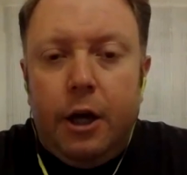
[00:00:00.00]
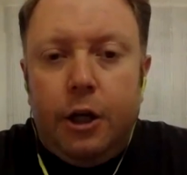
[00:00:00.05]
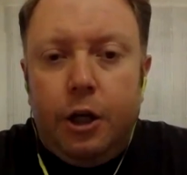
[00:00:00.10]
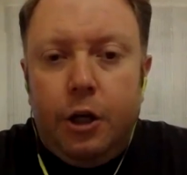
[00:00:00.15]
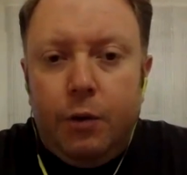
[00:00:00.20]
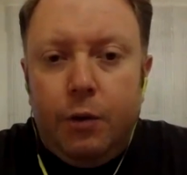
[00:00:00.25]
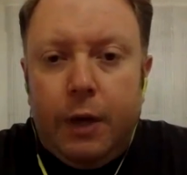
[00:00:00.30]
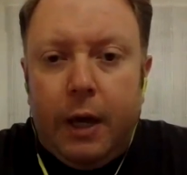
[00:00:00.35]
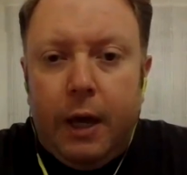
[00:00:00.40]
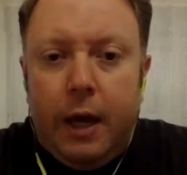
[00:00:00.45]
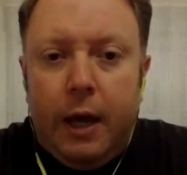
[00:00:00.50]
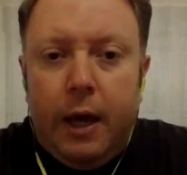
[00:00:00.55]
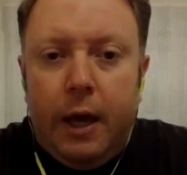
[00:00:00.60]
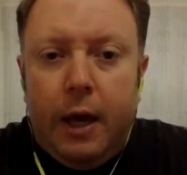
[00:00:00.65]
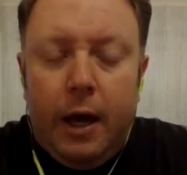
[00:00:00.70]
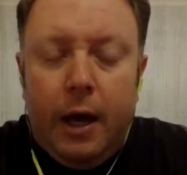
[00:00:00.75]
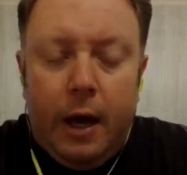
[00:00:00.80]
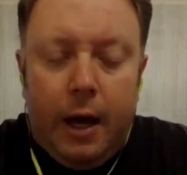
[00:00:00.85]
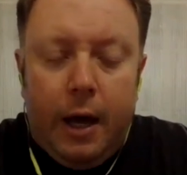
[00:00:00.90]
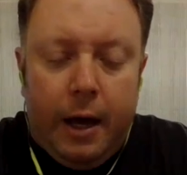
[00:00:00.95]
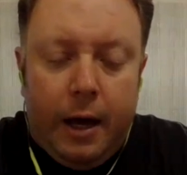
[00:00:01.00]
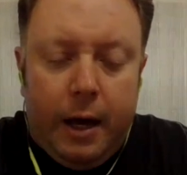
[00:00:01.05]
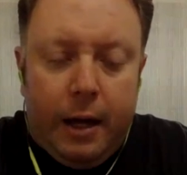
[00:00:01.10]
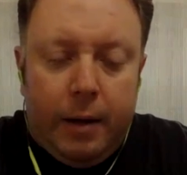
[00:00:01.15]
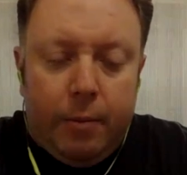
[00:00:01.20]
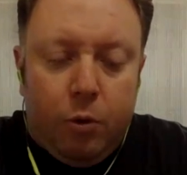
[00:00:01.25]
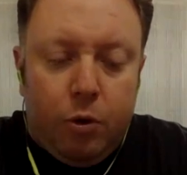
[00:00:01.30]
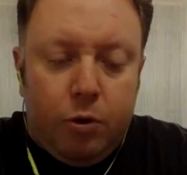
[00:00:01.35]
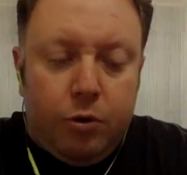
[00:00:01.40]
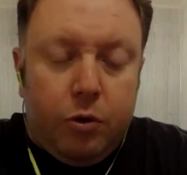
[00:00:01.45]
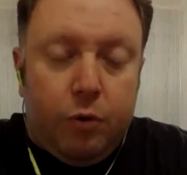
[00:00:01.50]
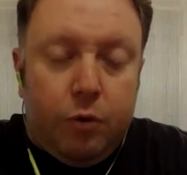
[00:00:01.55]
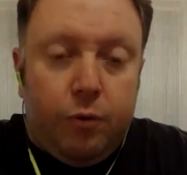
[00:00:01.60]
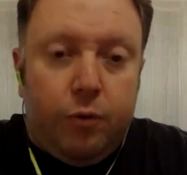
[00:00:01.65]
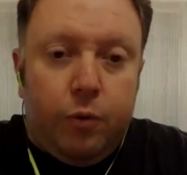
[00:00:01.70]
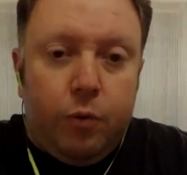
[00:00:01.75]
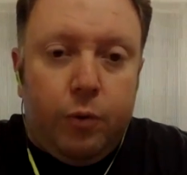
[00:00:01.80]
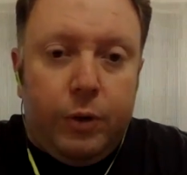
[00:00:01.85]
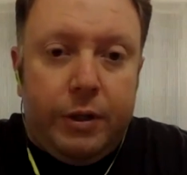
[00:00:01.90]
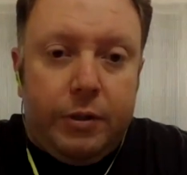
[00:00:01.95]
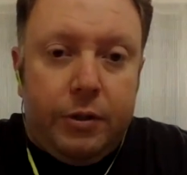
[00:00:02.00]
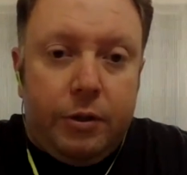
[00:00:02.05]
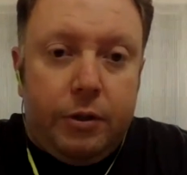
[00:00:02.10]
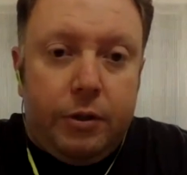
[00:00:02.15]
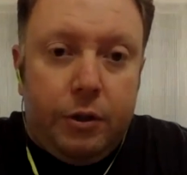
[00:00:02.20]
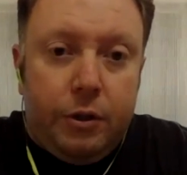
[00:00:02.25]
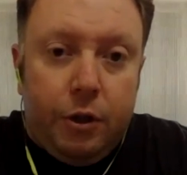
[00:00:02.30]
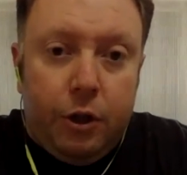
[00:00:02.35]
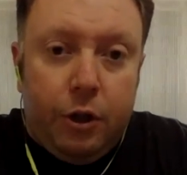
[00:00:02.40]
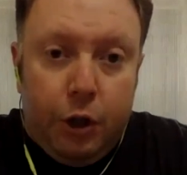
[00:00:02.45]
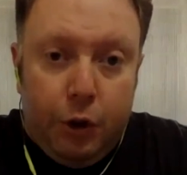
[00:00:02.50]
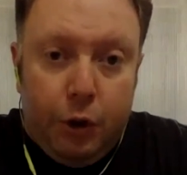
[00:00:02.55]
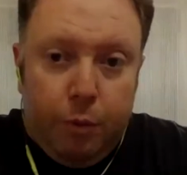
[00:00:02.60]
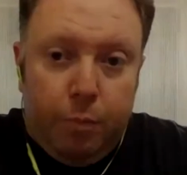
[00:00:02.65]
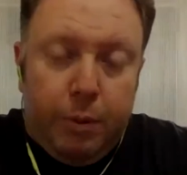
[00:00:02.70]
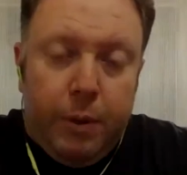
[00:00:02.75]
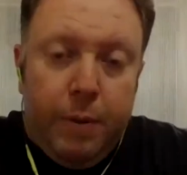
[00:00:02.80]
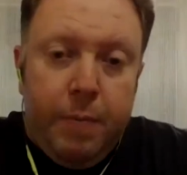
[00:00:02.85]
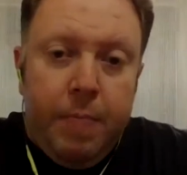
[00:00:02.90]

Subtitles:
UK, and most of West Europe,